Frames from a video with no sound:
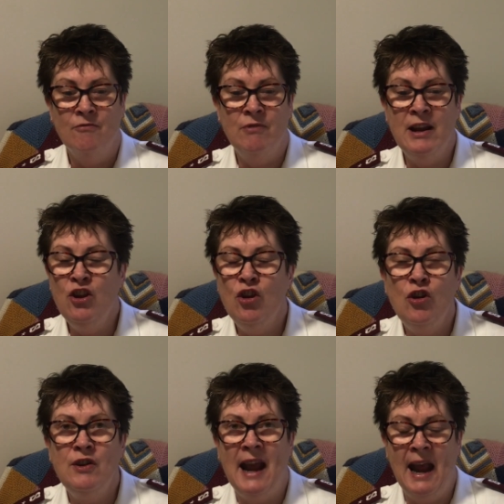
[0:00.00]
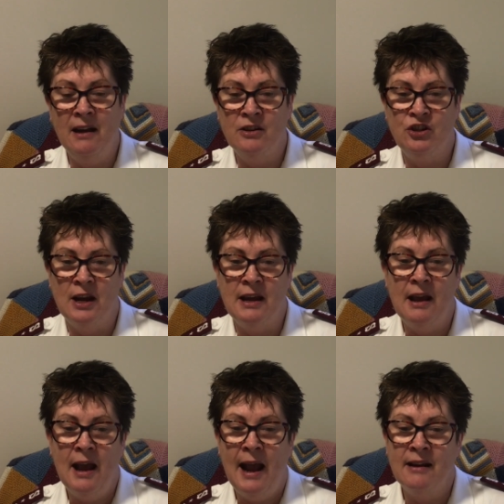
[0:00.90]
renewed energy
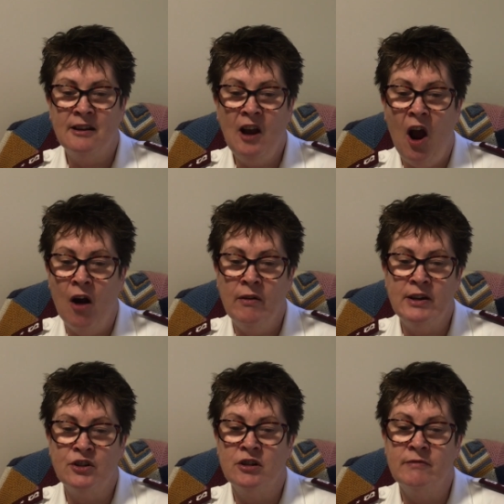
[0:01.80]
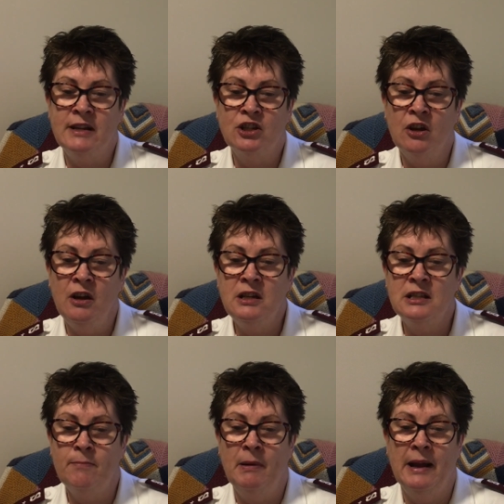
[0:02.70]
and courage to return to
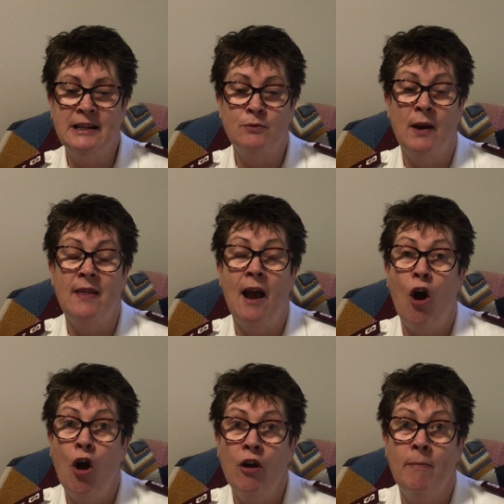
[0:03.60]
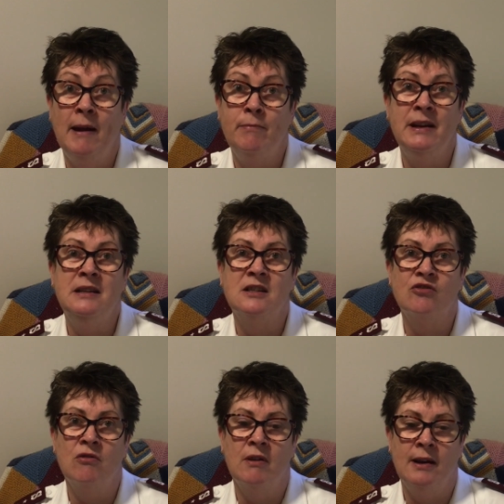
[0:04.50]
the place where their hope had been
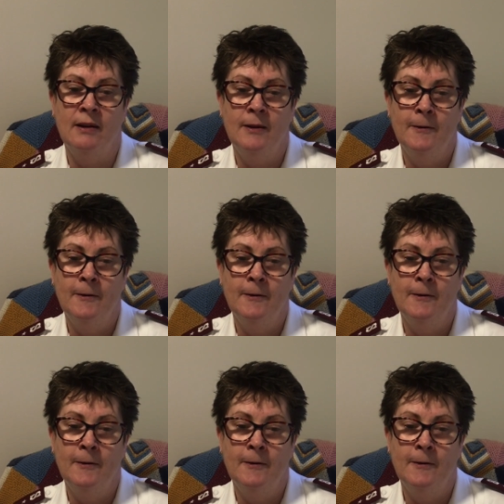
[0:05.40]
destroyed.